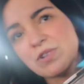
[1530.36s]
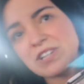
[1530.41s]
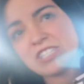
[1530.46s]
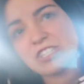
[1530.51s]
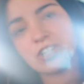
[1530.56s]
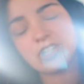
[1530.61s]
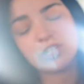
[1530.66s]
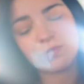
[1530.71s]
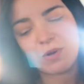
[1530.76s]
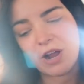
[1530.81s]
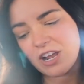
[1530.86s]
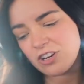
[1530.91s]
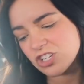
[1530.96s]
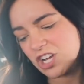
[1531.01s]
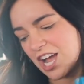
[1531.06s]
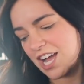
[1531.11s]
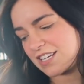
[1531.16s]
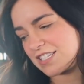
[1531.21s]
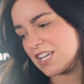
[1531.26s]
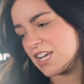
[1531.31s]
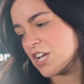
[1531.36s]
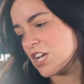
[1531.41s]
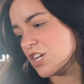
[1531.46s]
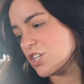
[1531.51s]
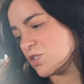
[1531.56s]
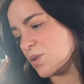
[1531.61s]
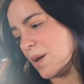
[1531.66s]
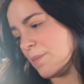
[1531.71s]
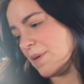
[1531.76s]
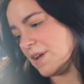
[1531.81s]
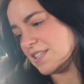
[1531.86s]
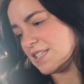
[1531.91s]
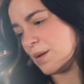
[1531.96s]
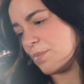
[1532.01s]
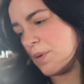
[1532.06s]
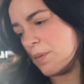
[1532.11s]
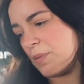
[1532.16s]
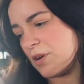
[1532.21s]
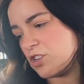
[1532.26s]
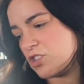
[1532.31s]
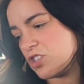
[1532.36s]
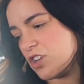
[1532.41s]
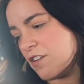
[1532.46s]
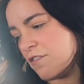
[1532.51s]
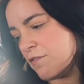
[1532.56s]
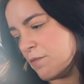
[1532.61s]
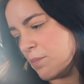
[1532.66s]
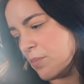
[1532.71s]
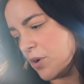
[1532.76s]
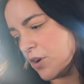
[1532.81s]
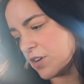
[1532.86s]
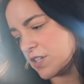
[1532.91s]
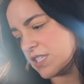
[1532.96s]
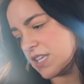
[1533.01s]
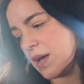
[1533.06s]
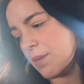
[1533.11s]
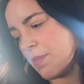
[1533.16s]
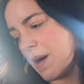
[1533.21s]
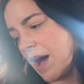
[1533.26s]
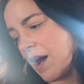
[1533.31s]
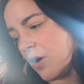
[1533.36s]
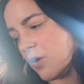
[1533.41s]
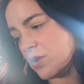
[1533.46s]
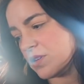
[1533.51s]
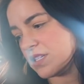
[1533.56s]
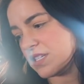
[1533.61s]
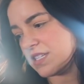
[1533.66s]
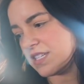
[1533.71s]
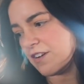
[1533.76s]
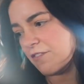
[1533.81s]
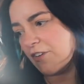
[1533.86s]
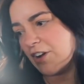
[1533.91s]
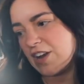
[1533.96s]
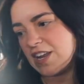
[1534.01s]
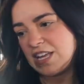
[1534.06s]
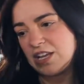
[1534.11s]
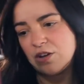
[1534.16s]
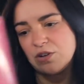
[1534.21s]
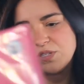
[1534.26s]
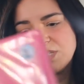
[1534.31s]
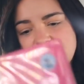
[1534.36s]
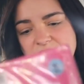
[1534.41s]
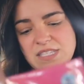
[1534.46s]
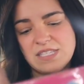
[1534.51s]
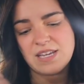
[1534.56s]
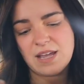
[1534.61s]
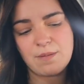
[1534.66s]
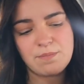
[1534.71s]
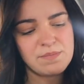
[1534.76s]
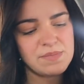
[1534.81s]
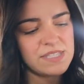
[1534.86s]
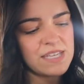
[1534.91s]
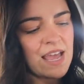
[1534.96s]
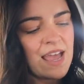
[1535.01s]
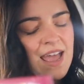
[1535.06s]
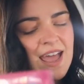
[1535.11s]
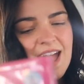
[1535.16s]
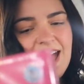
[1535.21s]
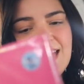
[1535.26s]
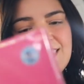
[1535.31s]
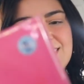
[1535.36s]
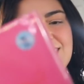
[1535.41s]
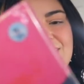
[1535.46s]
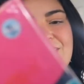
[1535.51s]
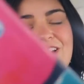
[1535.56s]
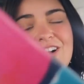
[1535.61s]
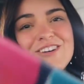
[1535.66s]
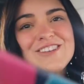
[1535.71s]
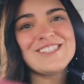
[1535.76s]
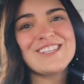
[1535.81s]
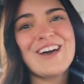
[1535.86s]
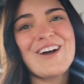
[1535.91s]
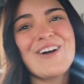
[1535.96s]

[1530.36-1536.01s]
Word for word: research project. So I picked up a bunch of books about different ecosystems. And then also